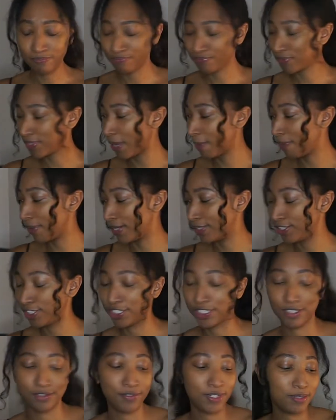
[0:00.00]
That brown
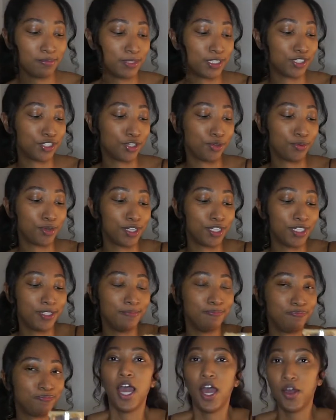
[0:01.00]
sugar rim is so good.
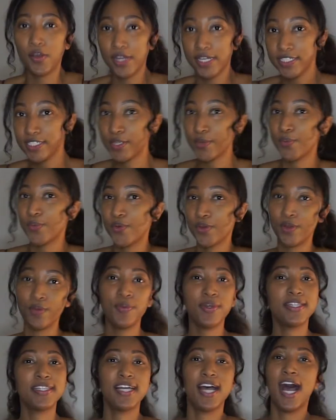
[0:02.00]
Okay, so we'll go
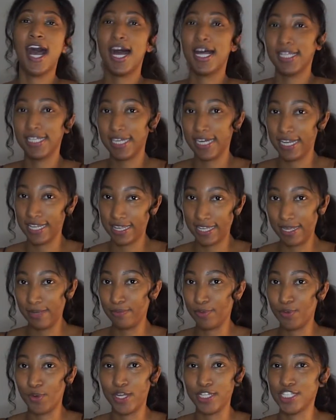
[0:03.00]
with the holiday theme
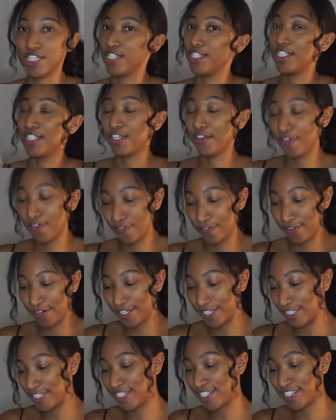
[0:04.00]
questions
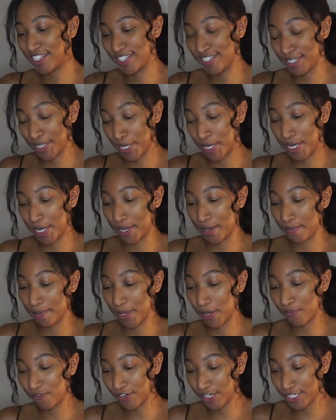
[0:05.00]
first.
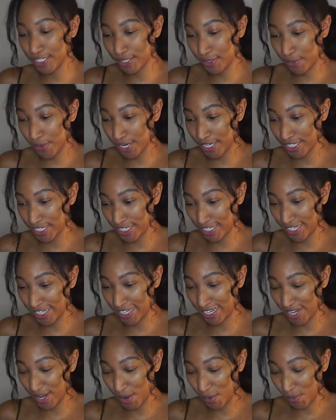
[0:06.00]
First
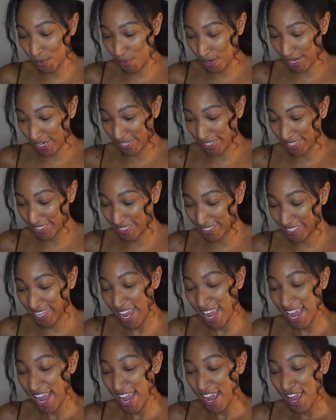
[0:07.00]
question was
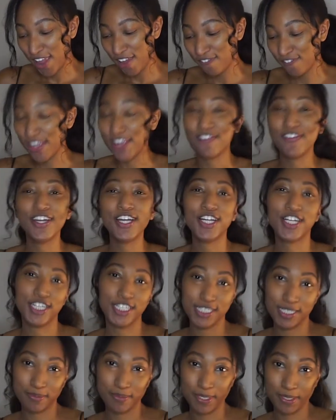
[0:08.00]
favorite
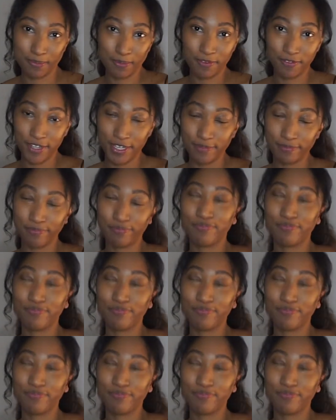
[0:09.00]
Christmas movie.